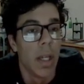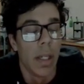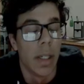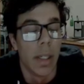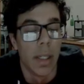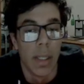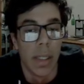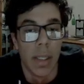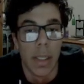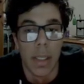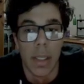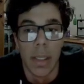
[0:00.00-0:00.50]

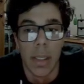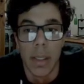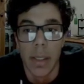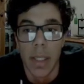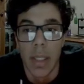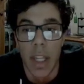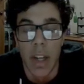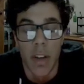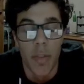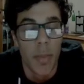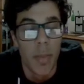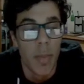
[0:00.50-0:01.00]

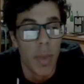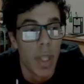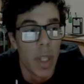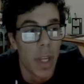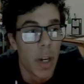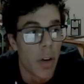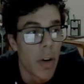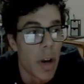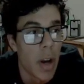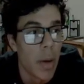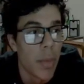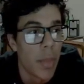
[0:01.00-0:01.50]

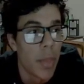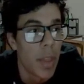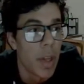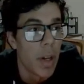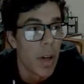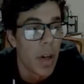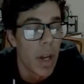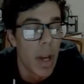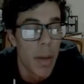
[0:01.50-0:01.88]
that are out there.